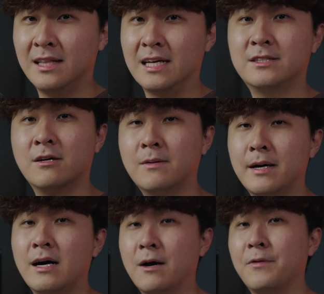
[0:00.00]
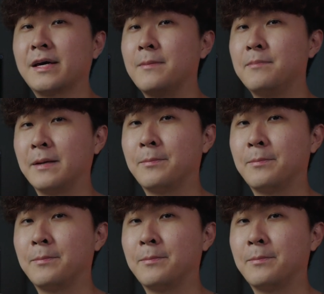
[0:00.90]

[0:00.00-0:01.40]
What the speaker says: Let's talk about how we can be